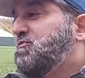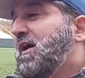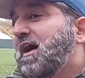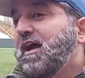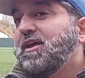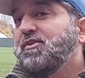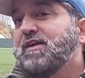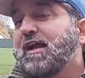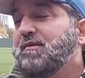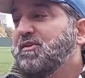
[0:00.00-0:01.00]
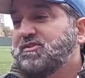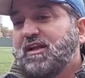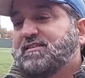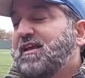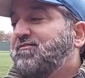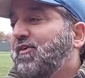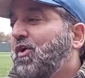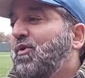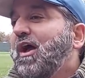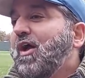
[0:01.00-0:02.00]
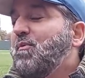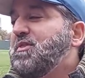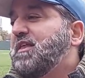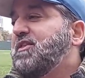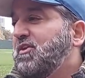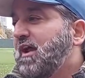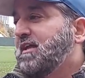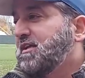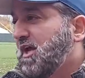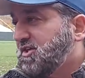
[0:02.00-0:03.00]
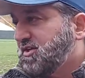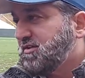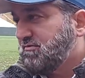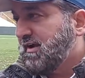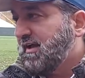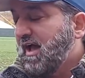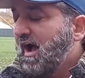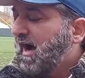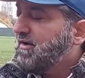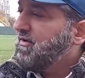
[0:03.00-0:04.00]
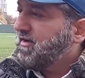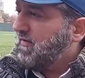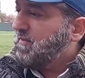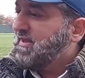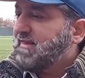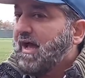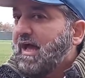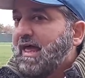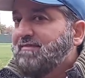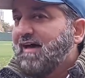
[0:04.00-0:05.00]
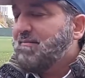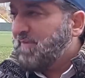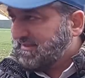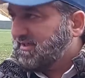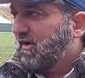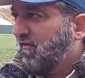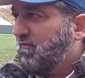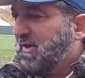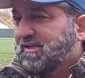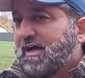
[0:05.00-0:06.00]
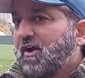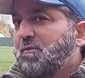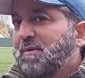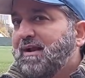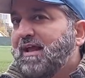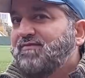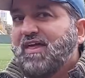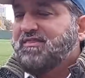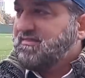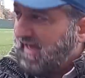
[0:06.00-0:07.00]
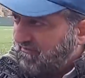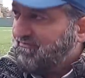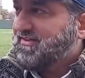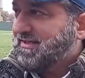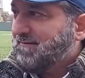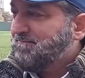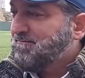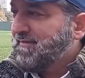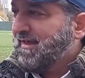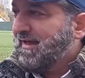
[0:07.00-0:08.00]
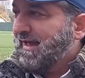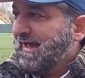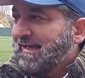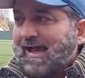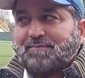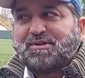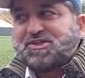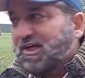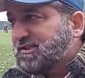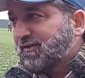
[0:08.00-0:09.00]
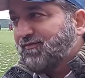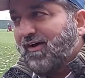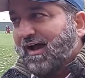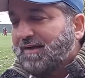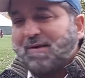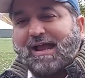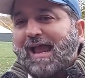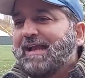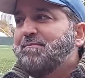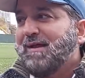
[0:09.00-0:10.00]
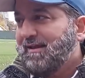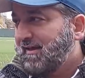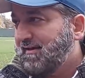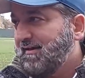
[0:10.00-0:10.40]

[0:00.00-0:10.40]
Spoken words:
by a unanimous, let's say, vote within the United Nations, right? I don't agree with that myself because I don't believe that theft can be justified by anybody.